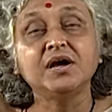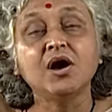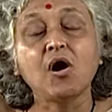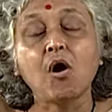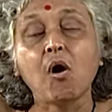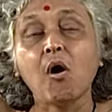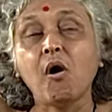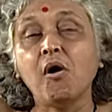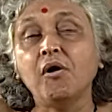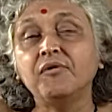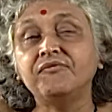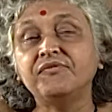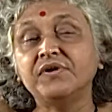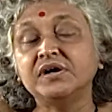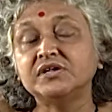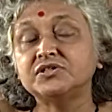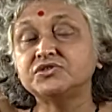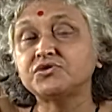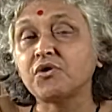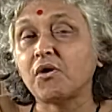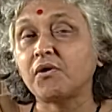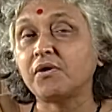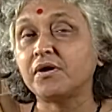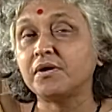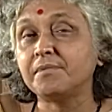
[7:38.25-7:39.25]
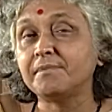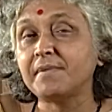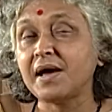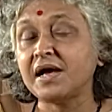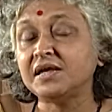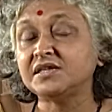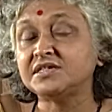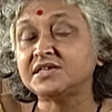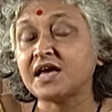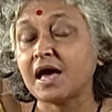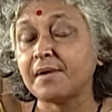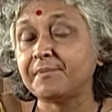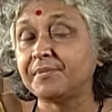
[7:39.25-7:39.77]
of a soccer
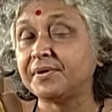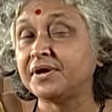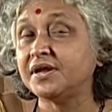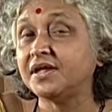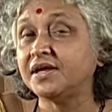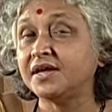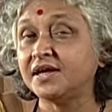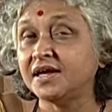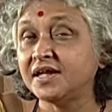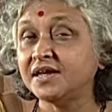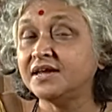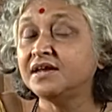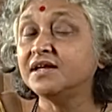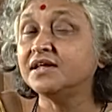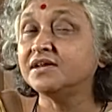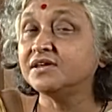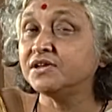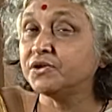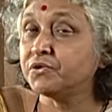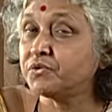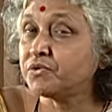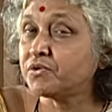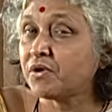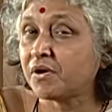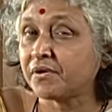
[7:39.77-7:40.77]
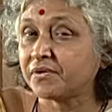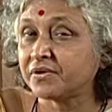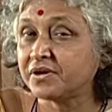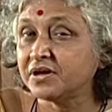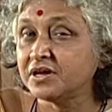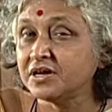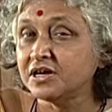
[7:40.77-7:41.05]
match happening in New York.